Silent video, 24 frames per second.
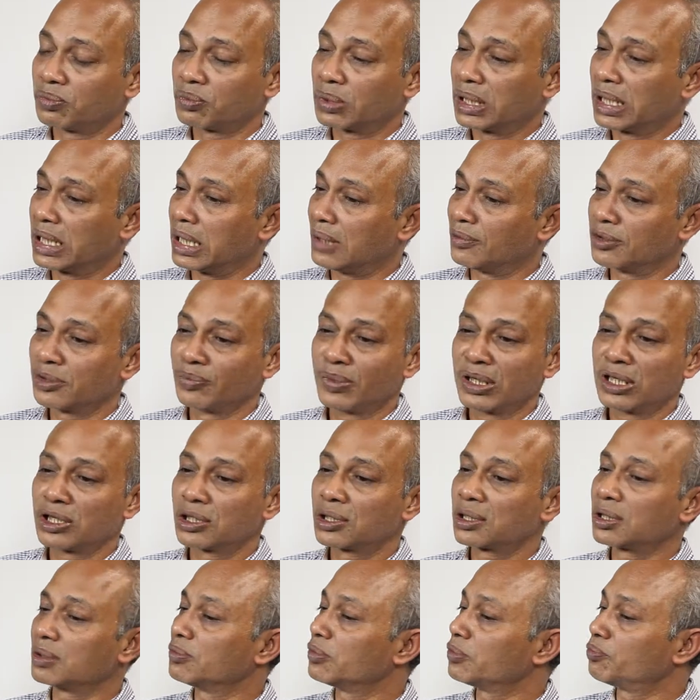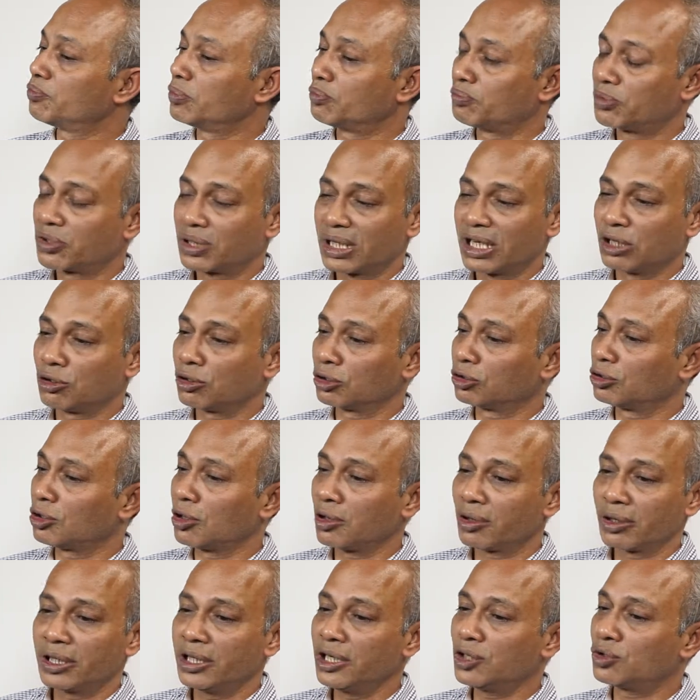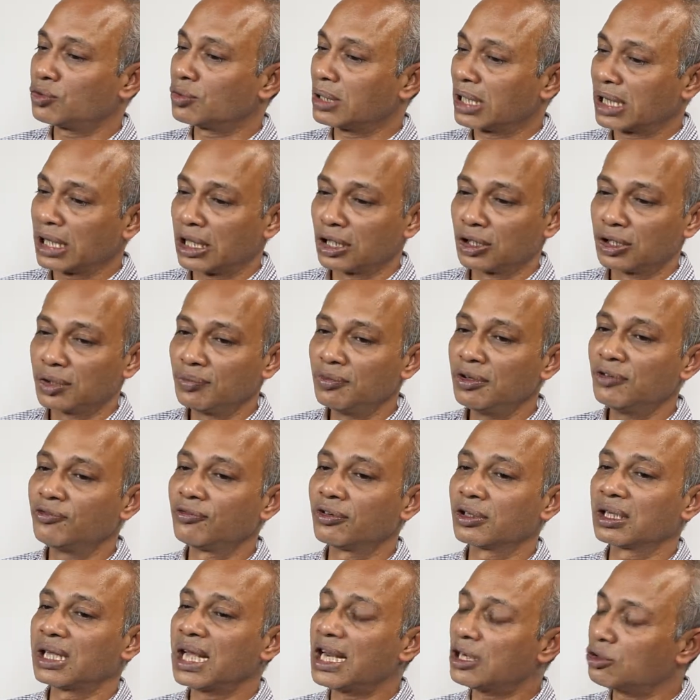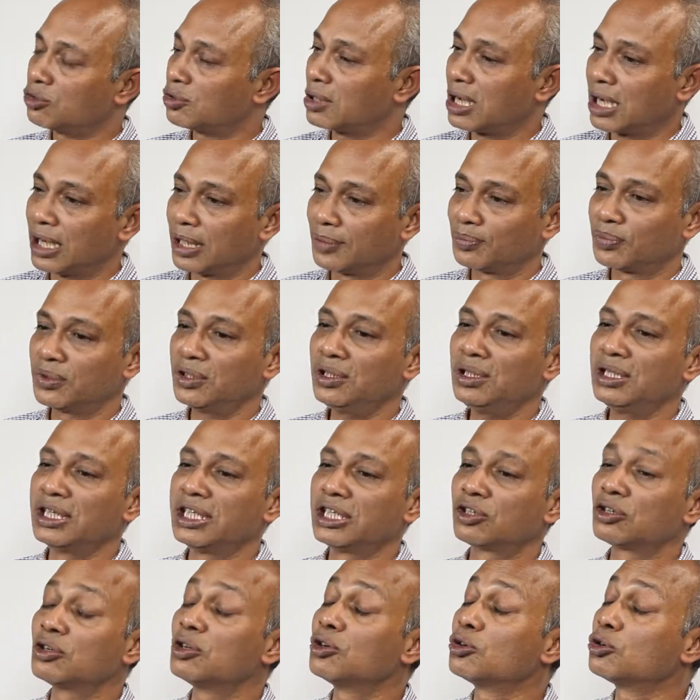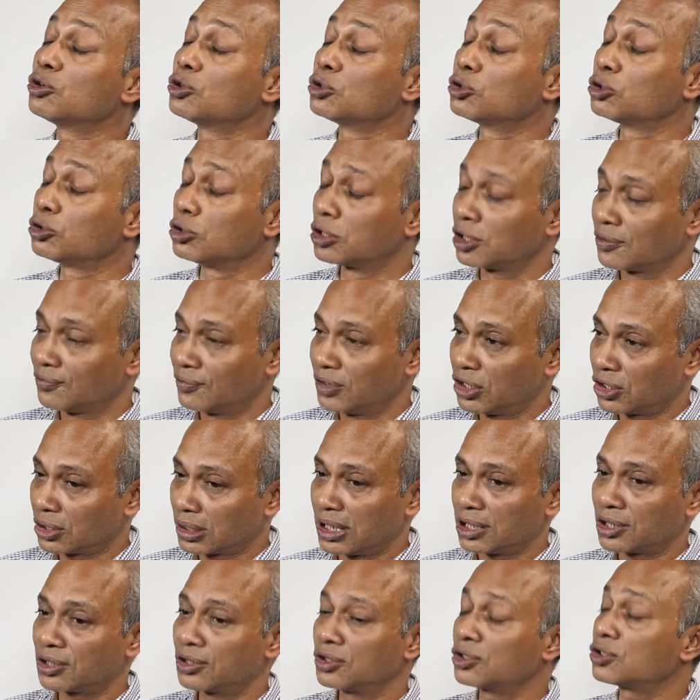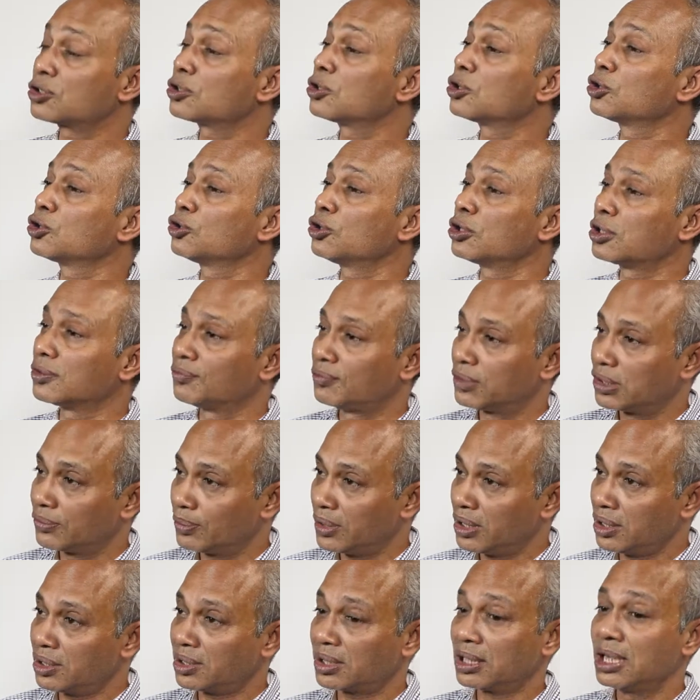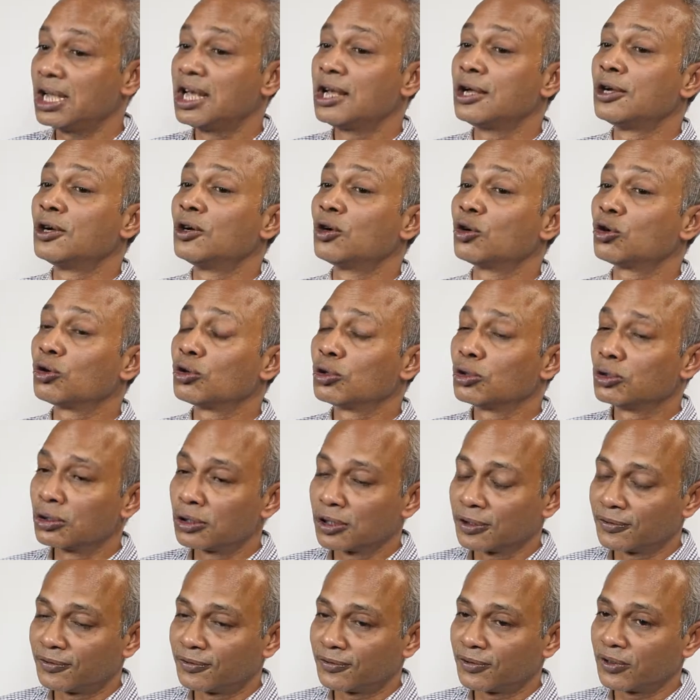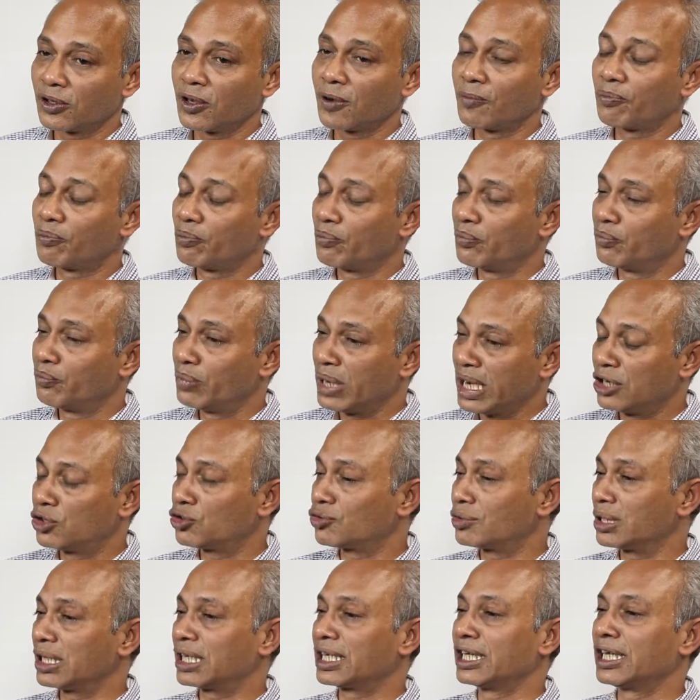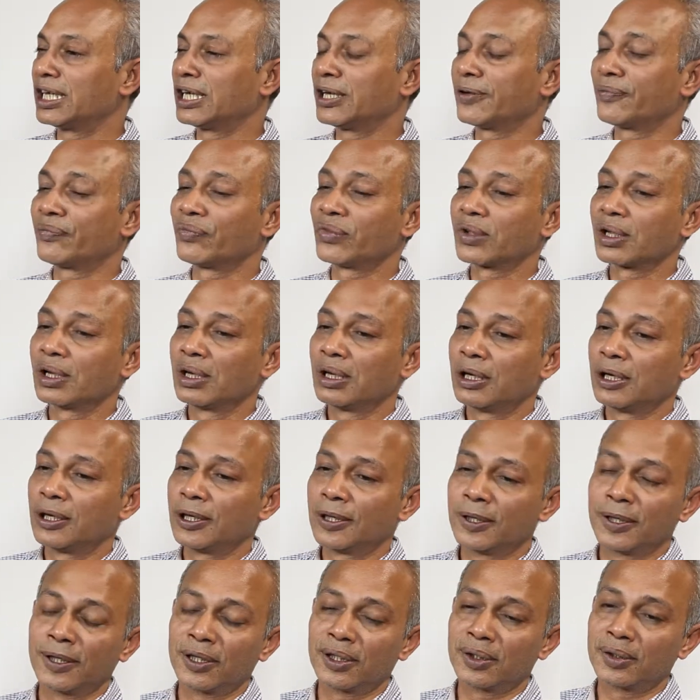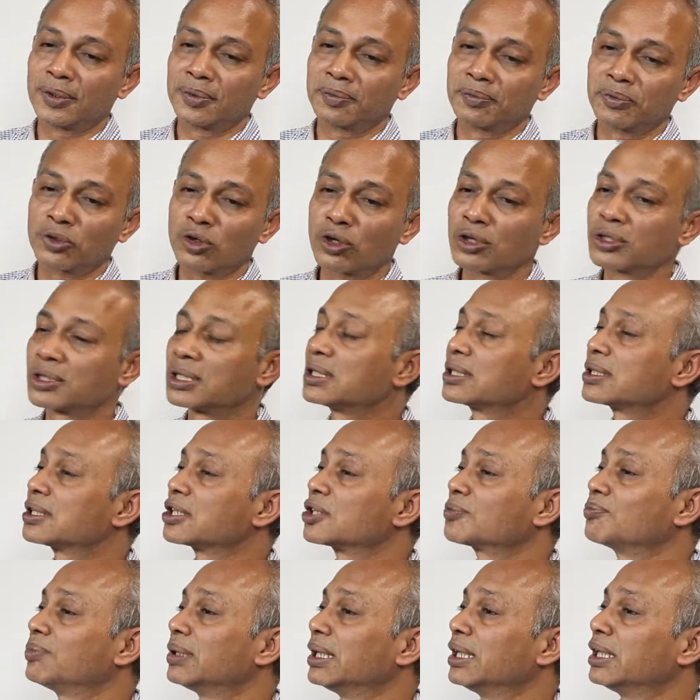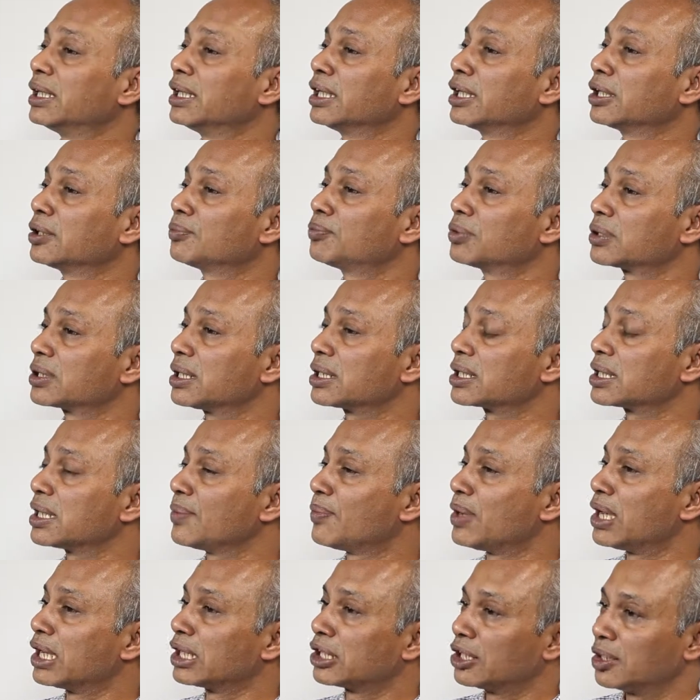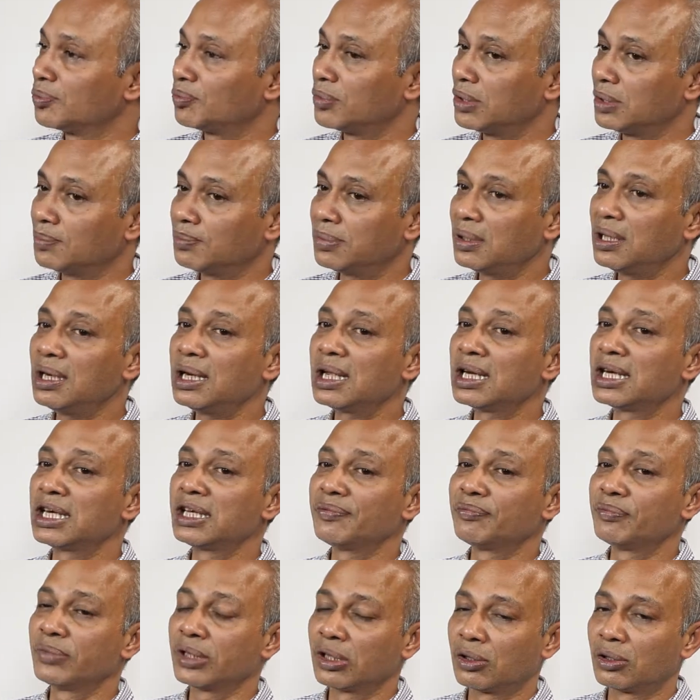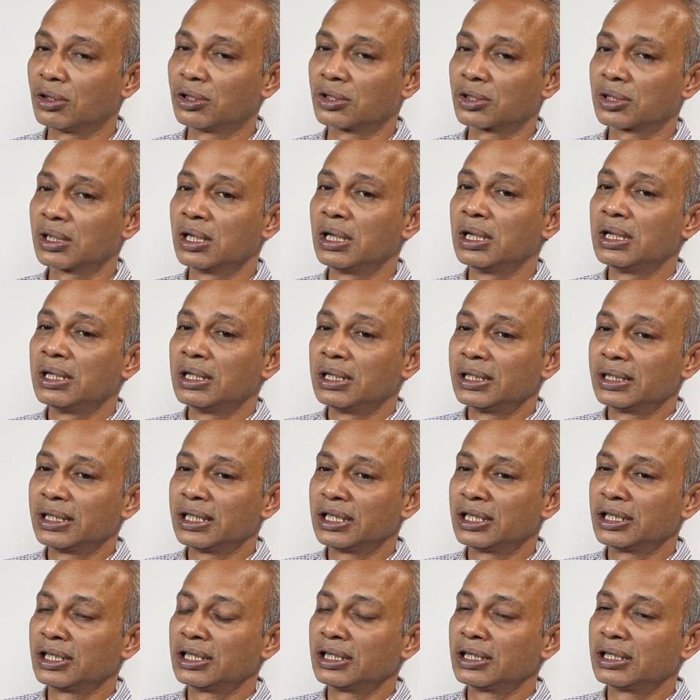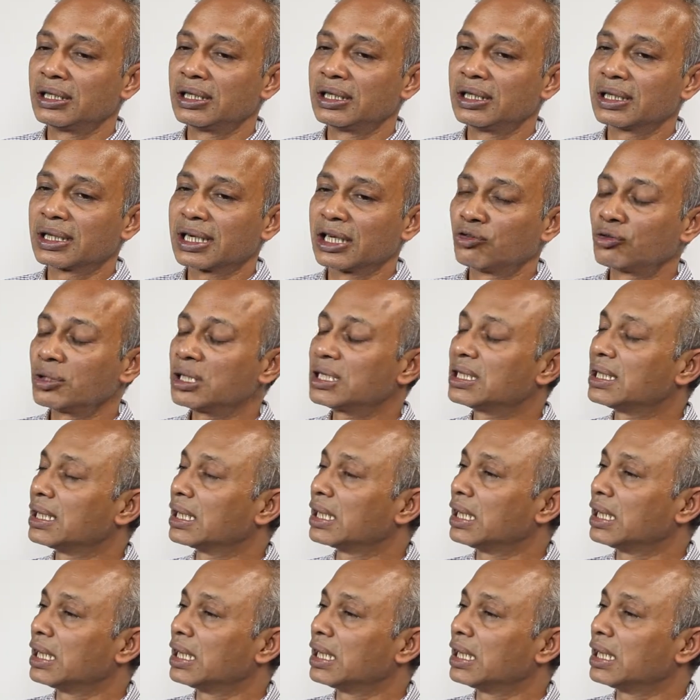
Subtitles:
governments, state authorities to accountable. For that to happen, need a lot of discussions, a lot of debates, a lot of painstaking consensus building process among the people. And because in the countries like